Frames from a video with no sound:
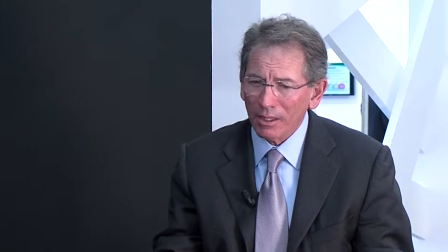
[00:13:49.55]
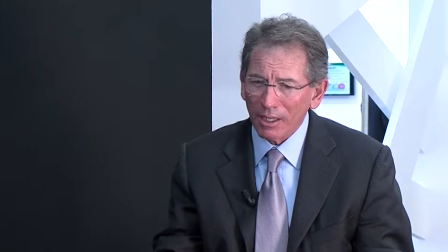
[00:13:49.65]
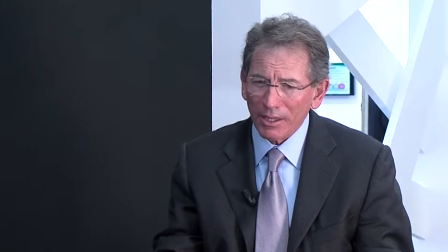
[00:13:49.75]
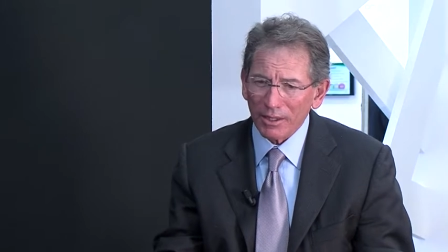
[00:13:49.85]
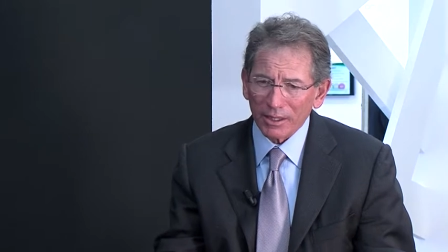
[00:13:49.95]

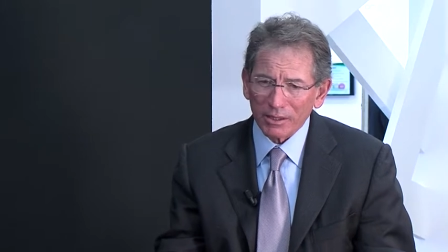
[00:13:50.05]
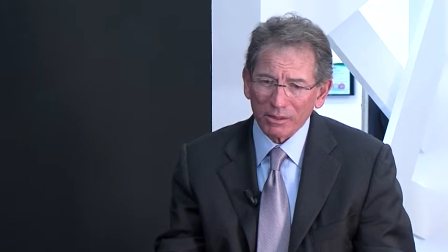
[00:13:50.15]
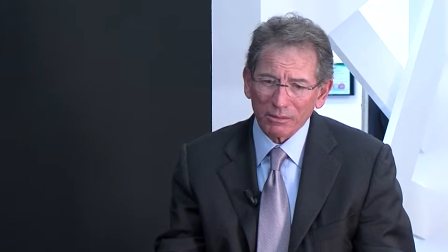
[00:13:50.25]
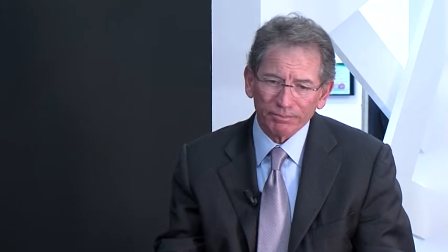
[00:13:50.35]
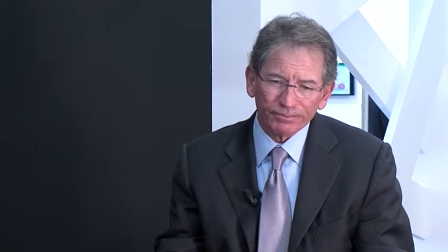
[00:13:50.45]
I think it's
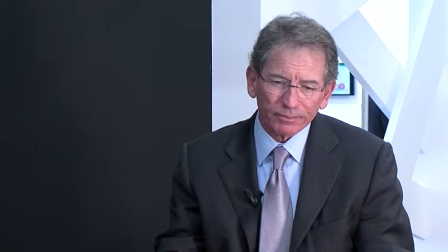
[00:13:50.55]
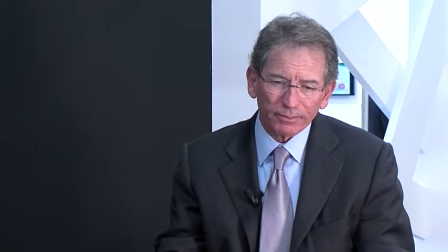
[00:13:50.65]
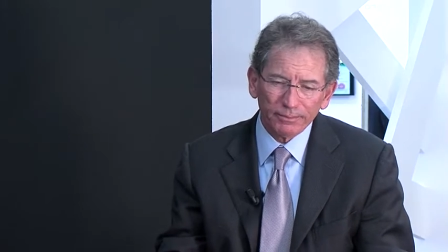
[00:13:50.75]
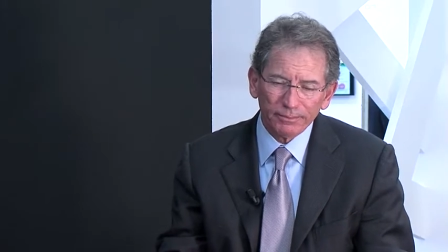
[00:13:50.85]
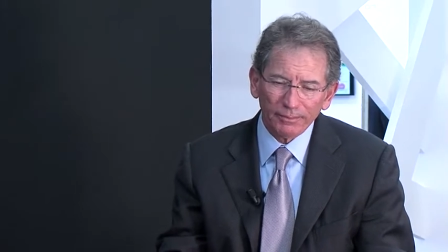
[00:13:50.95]

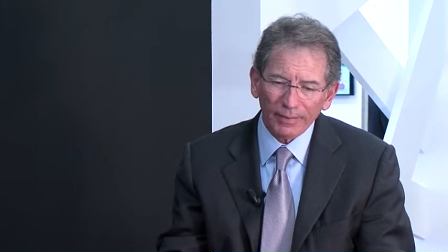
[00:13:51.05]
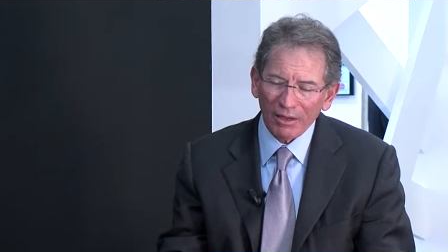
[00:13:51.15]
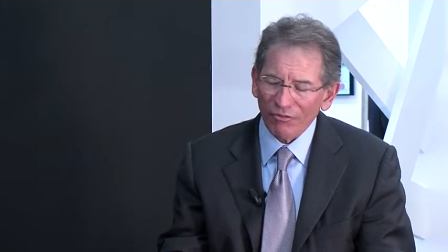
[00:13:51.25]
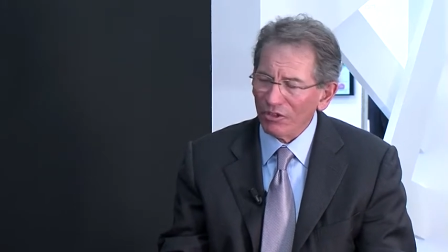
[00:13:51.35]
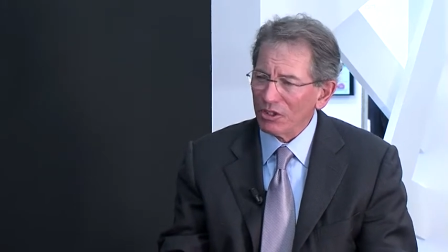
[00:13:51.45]

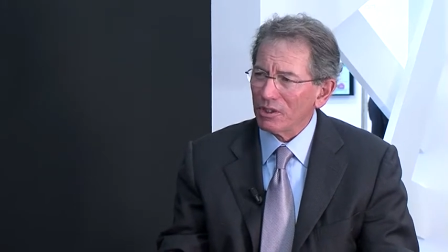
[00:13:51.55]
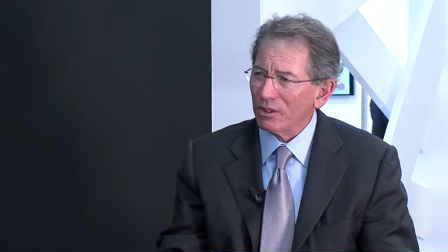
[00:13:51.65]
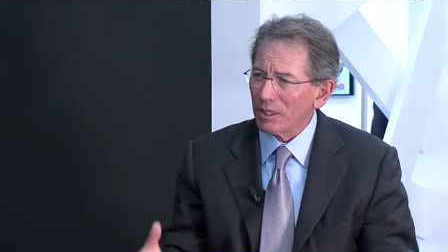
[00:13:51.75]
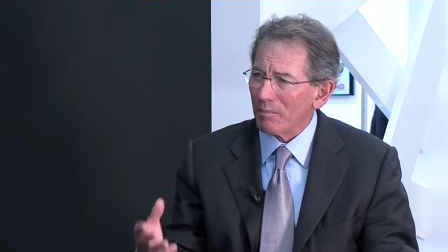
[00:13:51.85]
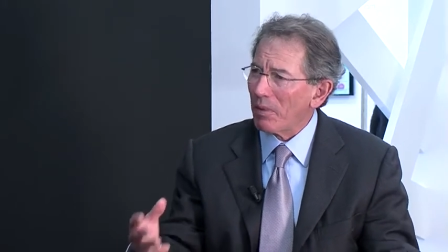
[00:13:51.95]
virtually
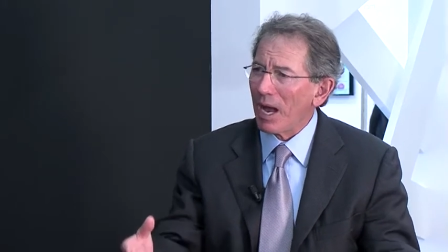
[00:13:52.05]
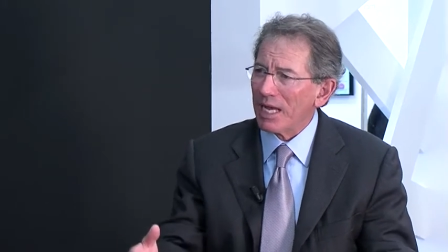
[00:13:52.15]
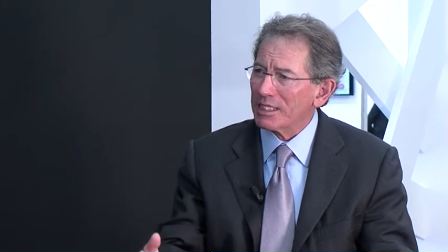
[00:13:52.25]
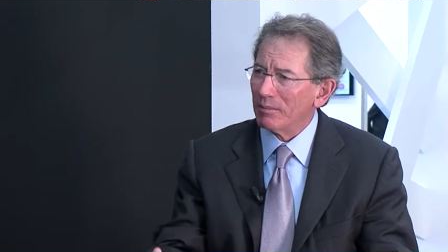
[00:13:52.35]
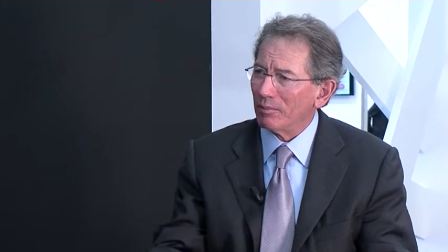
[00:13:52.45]

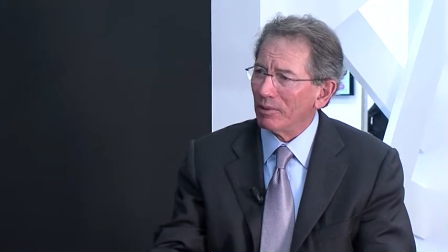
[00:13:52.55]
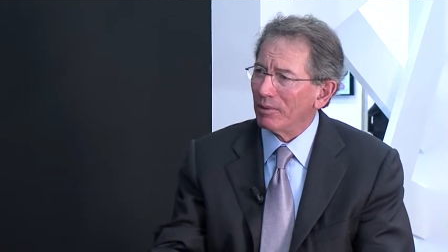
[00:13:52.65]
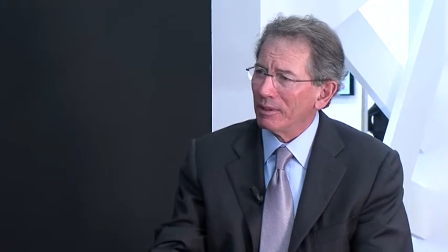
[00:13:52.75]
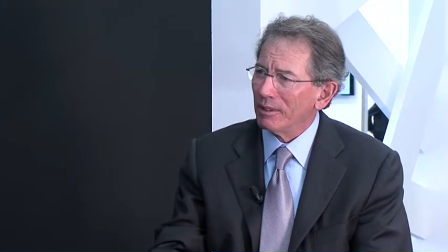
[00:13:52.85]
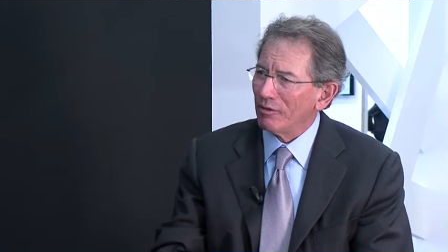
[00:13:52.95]
impossible
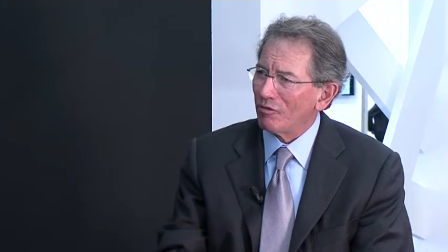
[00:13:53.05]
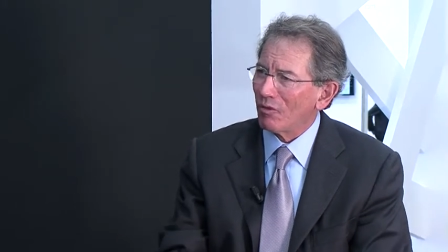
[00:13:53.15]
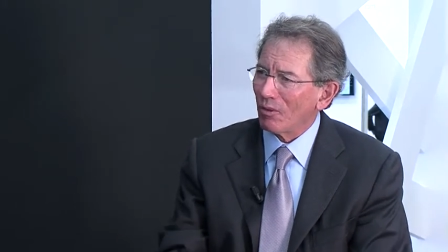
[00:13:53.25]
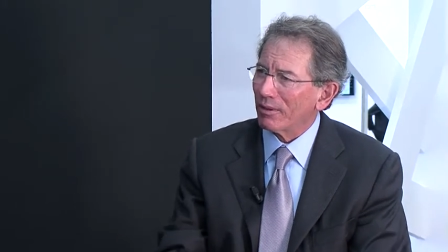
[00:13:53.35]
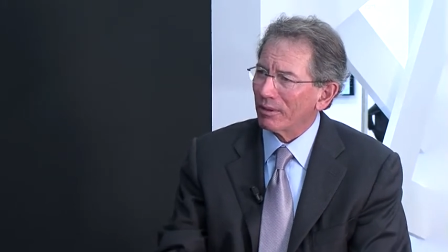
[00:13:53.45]

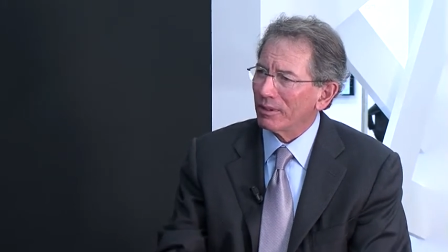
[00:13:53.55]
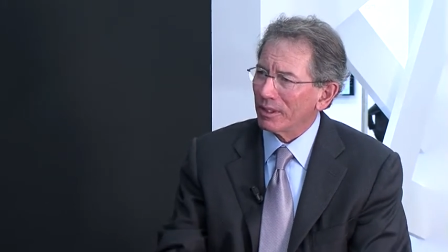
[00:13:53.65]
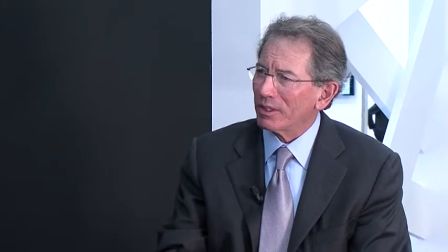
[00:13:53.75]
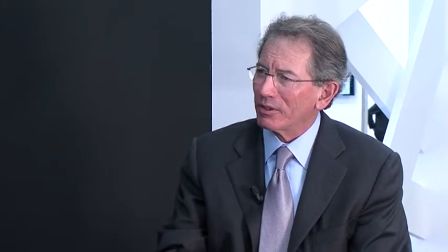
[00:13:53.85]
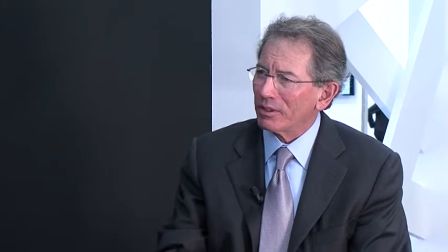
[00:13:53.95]
for
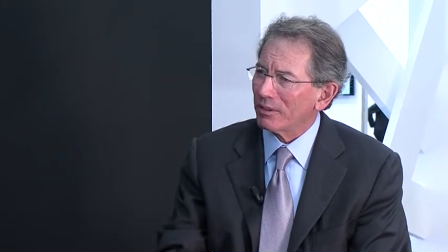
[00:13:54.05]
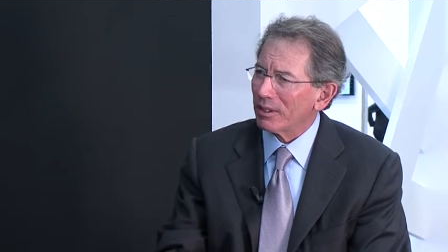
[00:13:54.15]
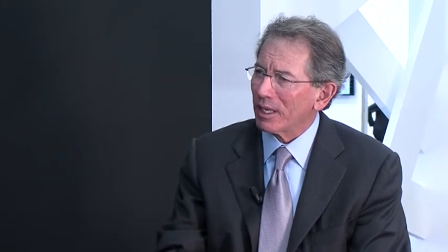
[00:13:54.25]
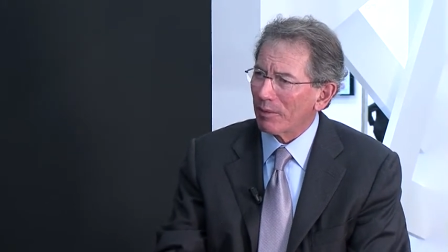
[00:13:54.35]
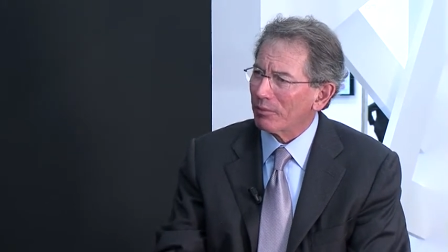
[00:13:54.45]
a
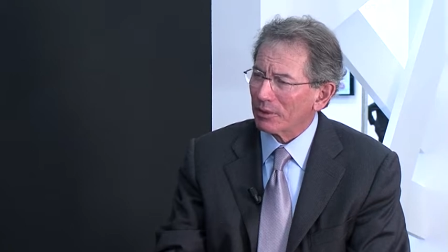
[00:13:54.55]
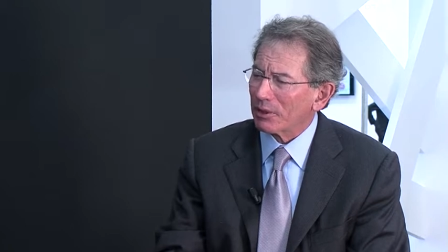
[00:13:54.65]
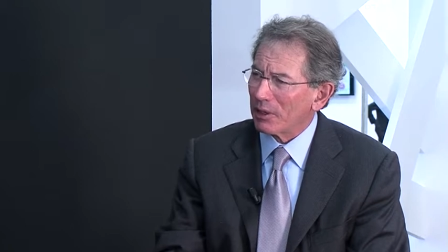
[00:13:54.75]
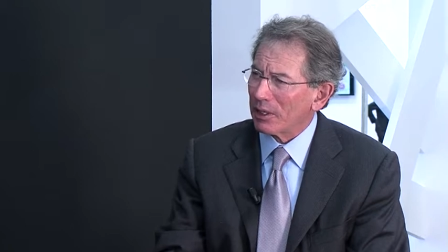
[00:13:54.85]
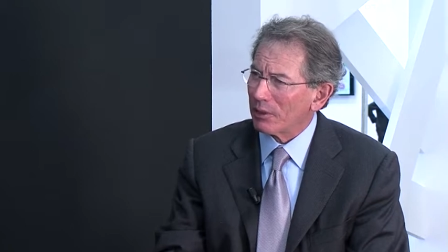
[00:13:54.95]
utility
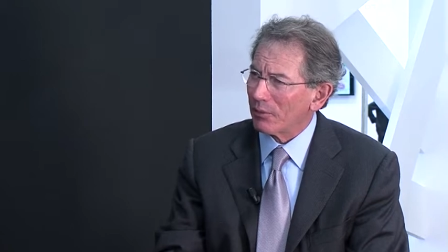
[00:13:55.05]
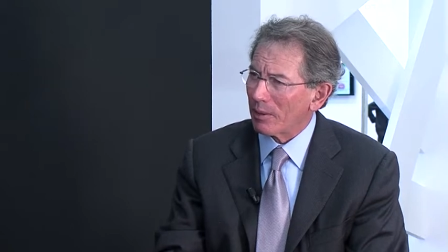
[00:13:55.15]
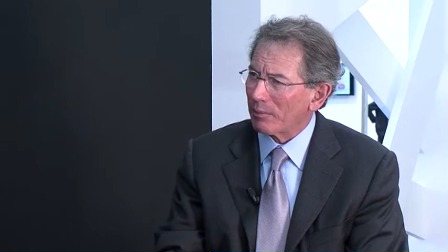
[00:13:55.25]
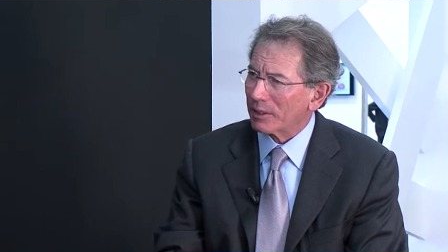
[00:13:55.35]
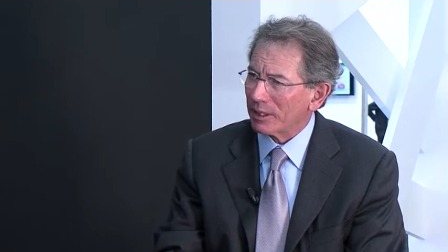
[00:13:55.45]
operator to
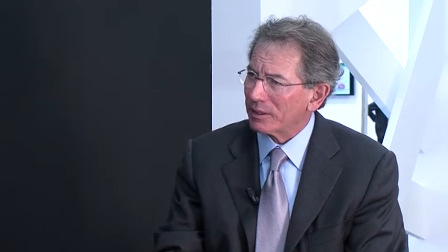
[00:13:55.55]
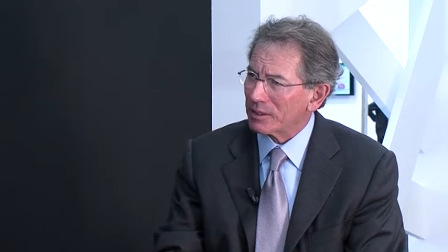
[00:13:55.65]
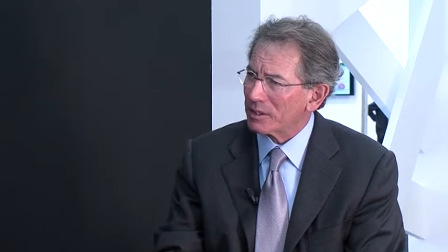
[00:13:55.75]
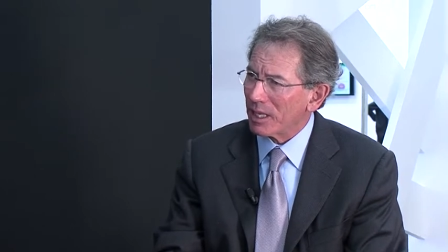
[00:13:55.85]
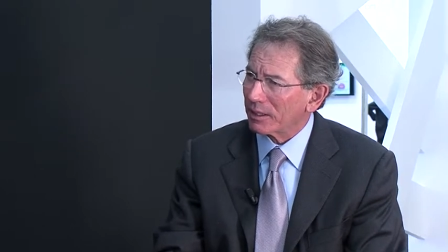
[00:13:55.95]
replicate the
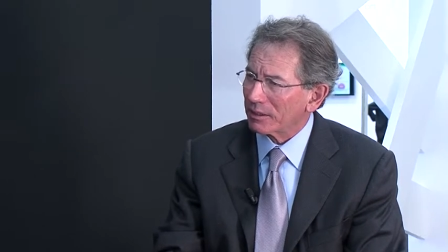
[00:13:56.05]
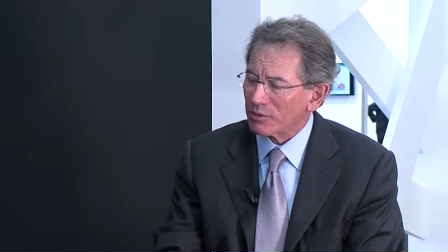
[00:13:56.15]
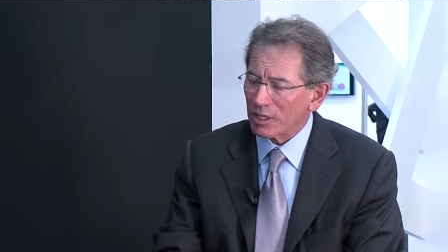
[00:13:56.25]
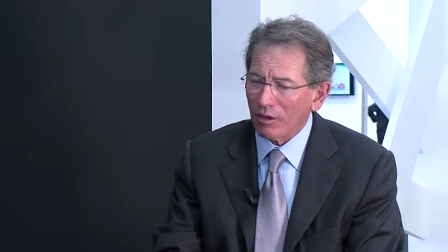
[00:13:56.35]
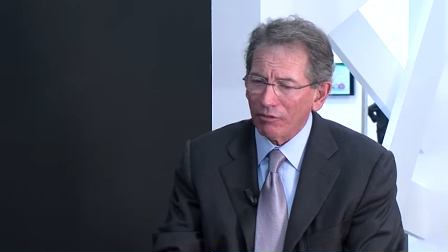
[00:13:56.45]
stack
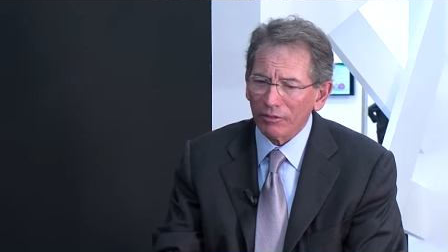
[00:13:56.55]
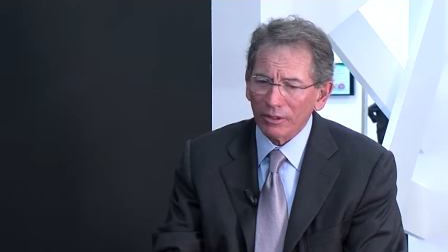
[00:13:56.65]
themselves.